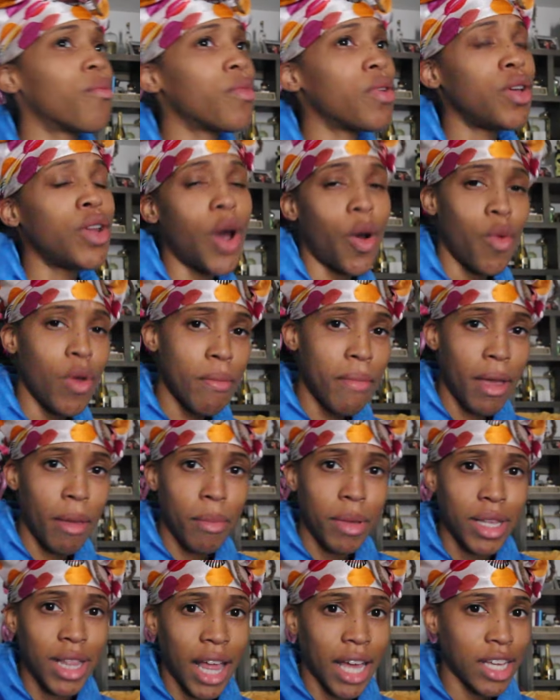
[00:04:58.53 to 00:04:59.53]
you know we may
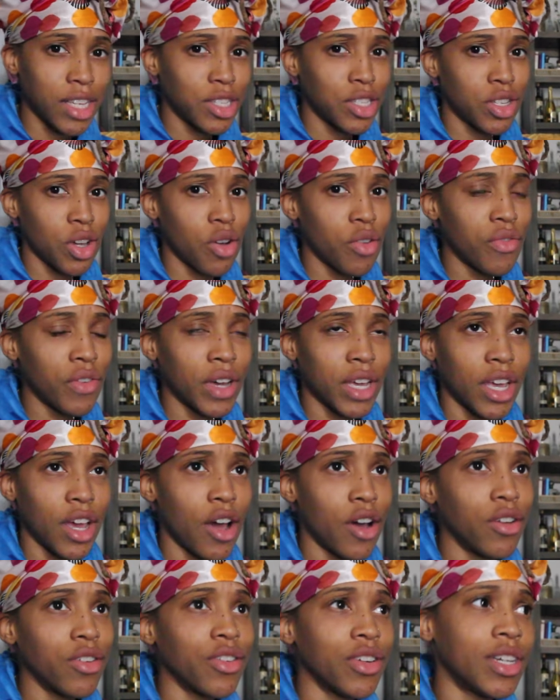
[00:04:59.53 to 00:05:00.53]
be like so fucking
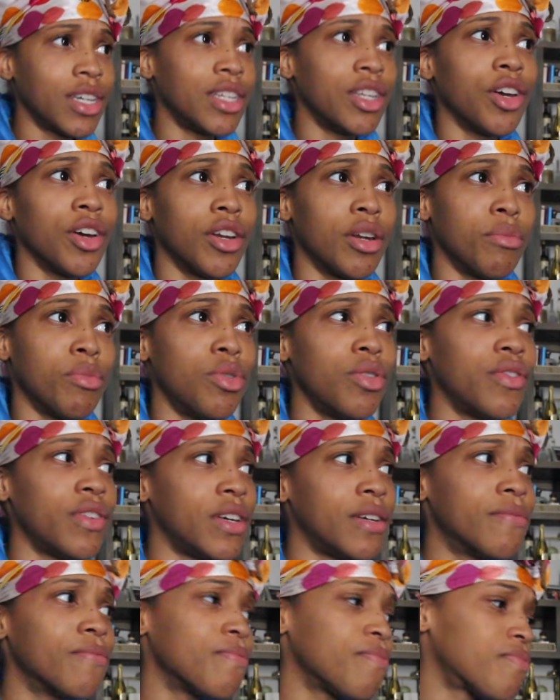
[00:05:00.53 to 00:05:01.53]
hungry during the
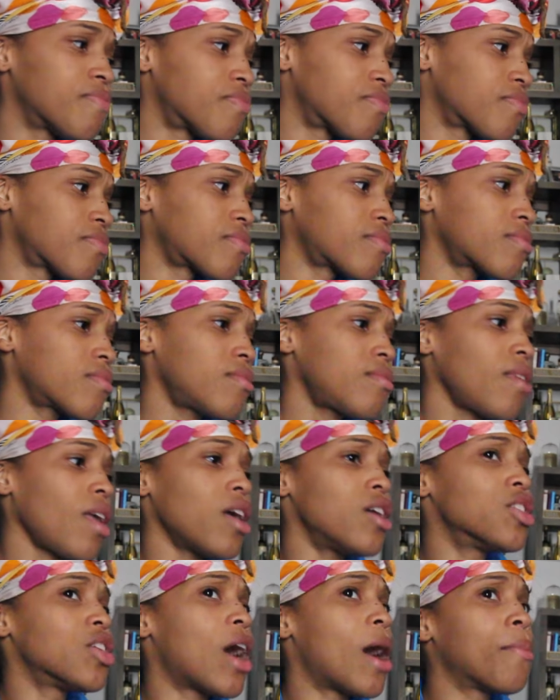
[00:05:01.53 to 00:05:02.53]
movie
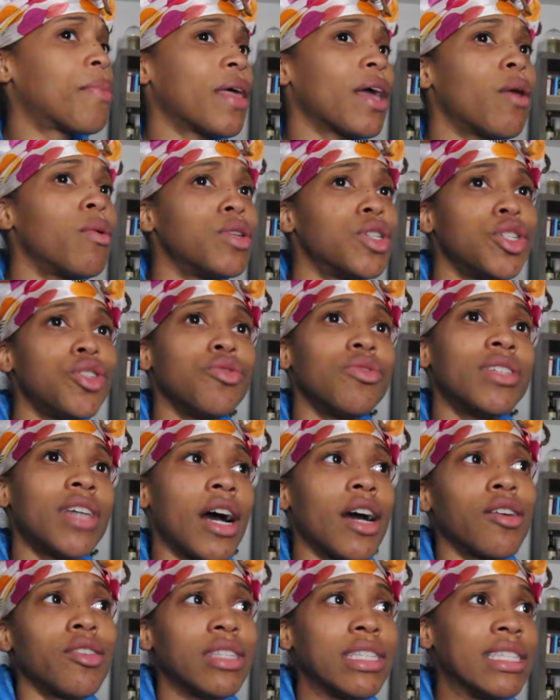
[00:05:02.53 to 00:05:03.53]
so I'm thinking we should do
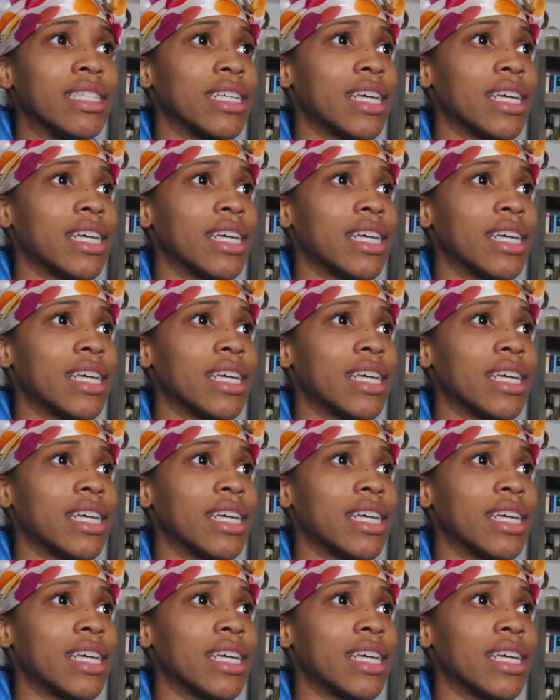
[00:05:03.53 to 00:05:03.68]
tacos and